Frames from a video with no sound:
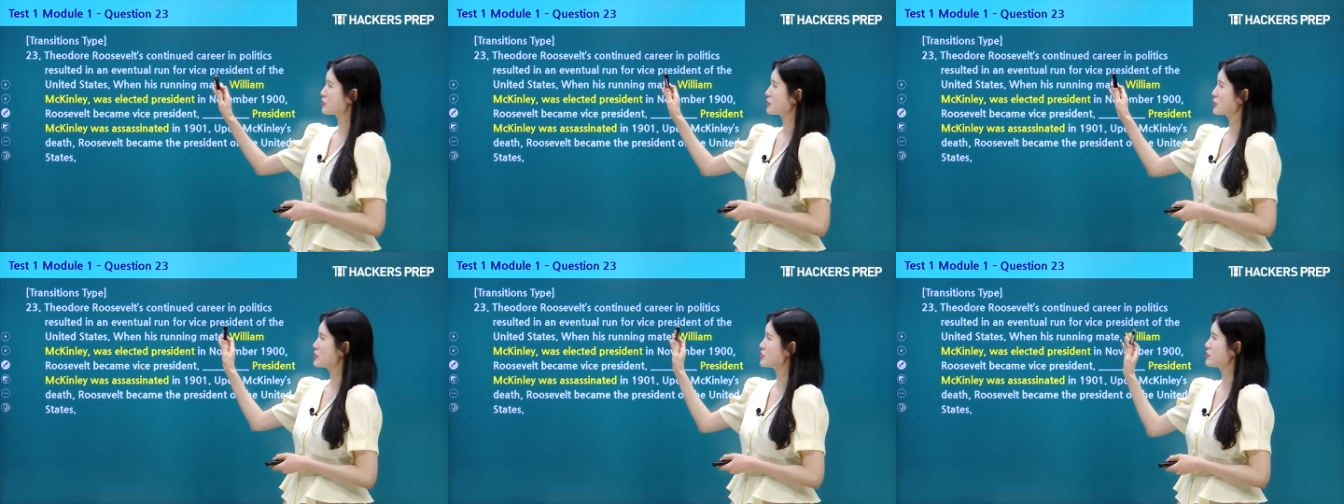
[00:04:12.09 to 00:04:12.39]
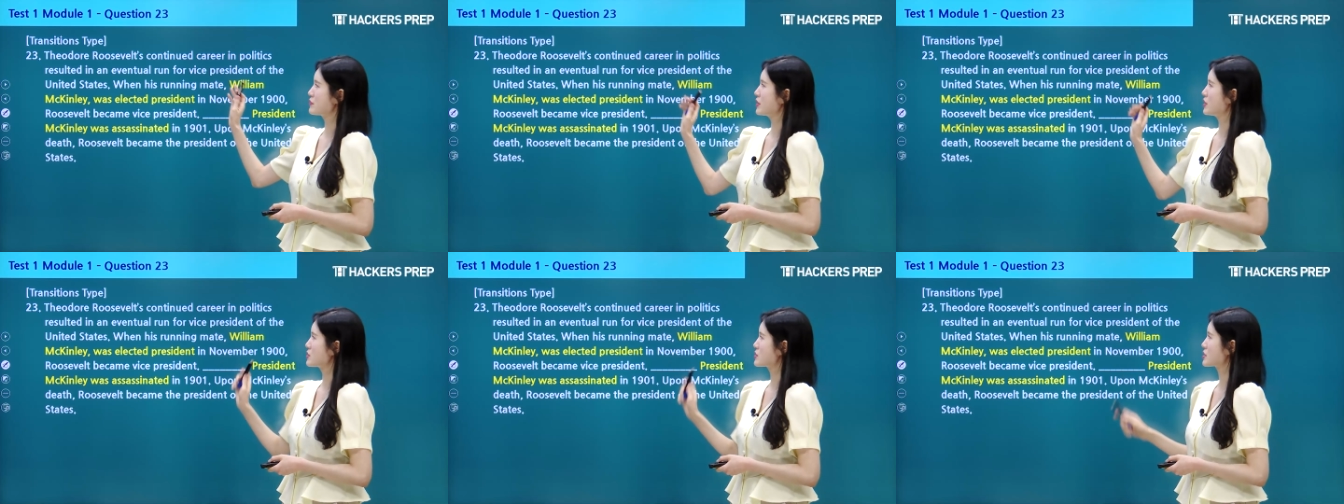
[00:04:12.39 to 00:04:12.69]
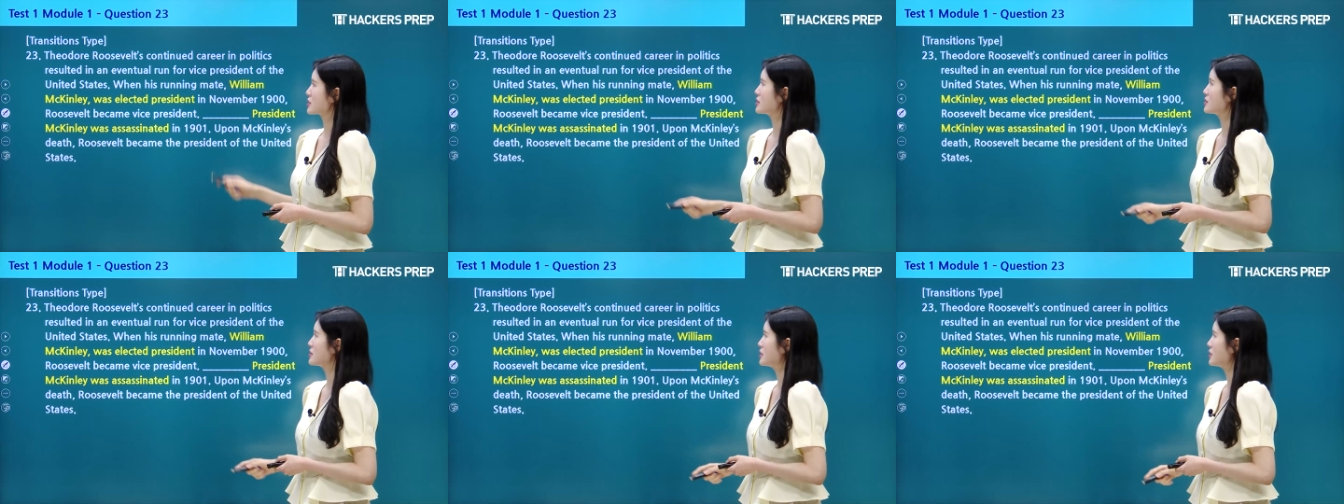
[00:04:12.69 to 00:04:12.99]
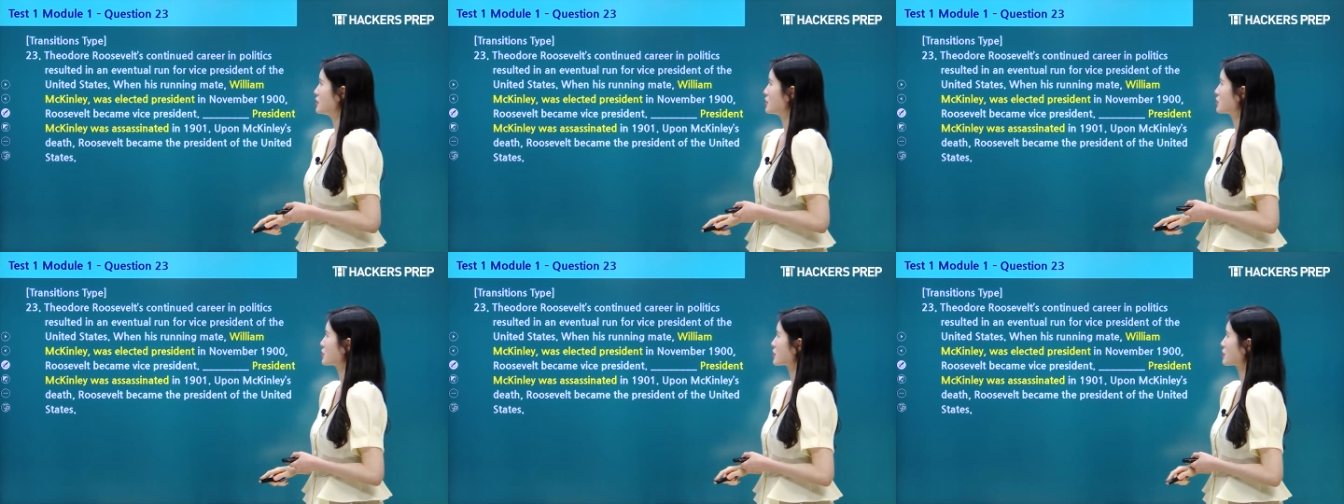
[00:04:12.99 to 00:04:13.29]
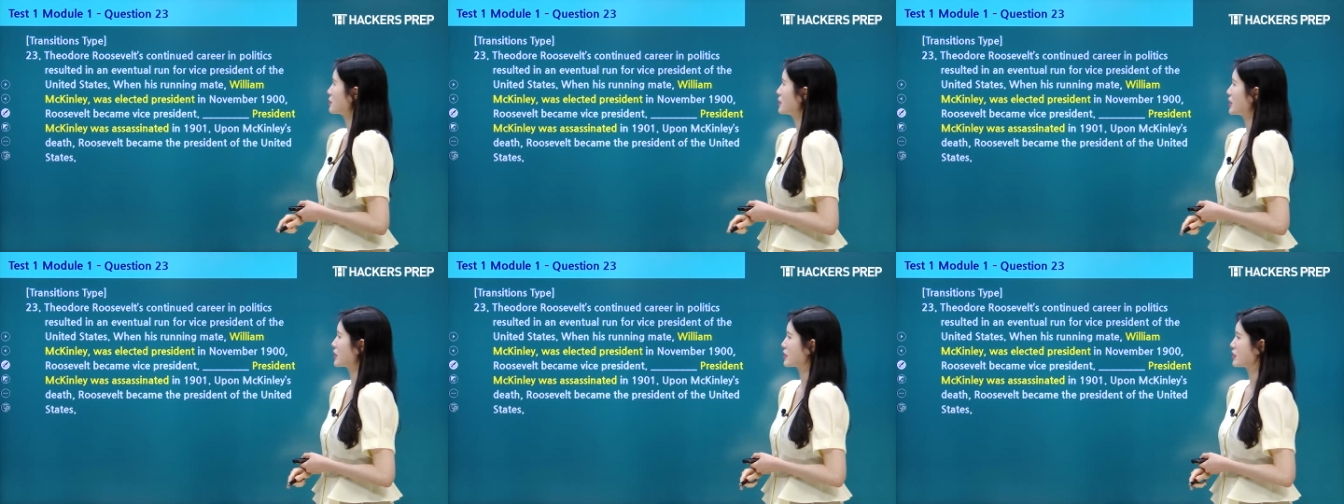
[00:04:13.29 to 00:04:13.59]
Roosevelt's continued
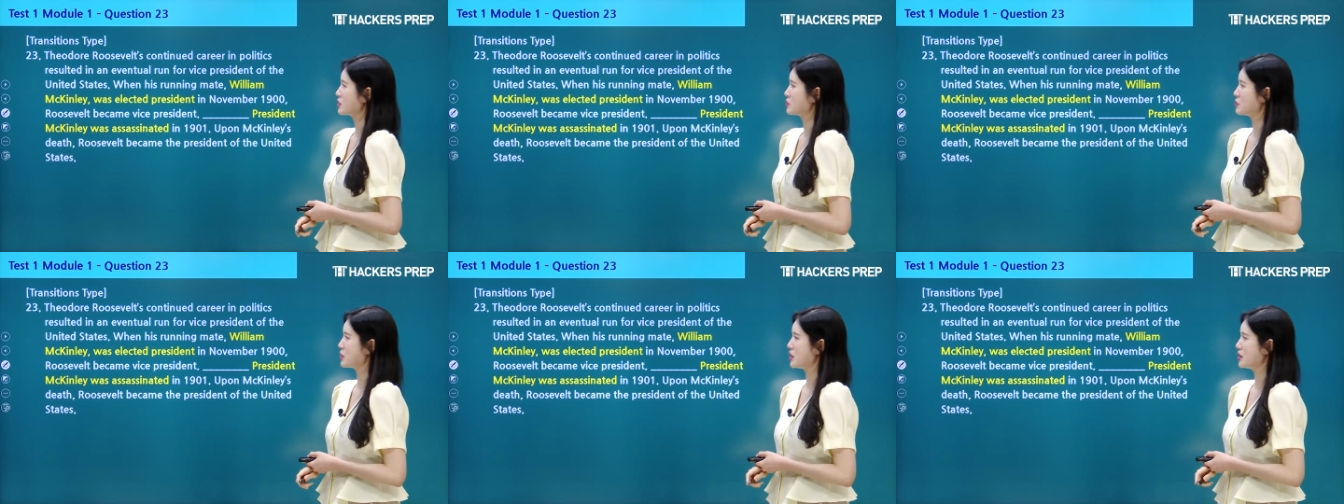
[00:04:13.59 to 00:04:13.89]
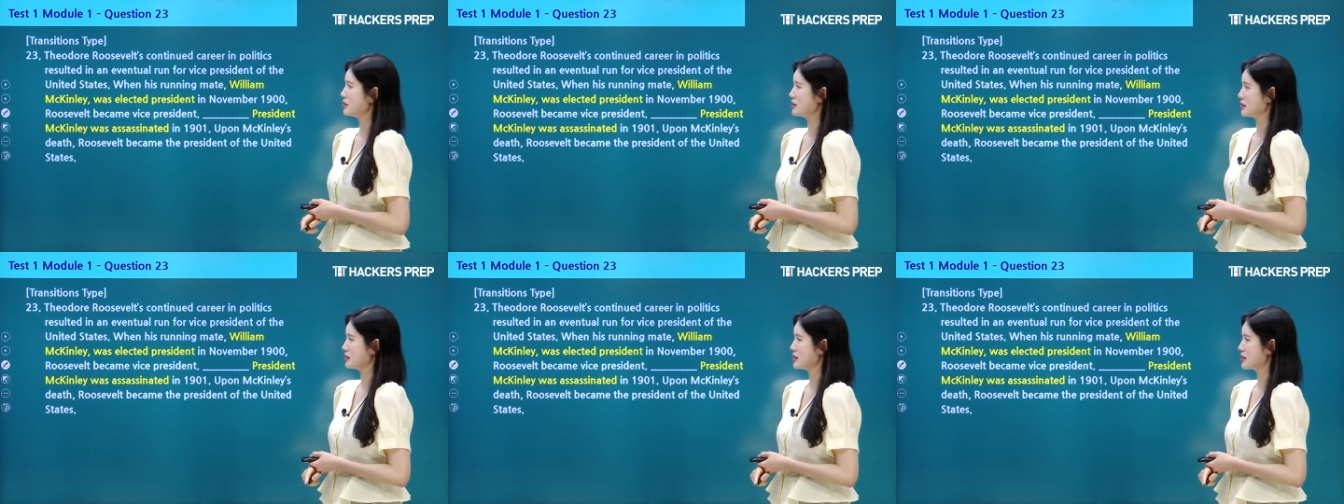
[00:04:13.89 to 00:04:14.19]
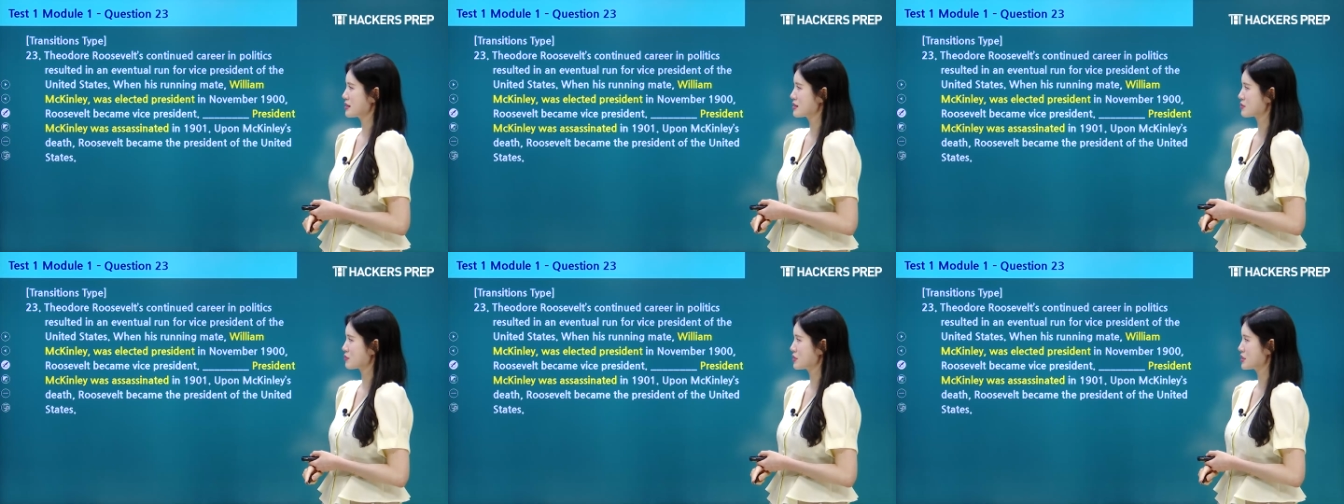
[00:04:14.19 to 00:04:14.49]
career in politics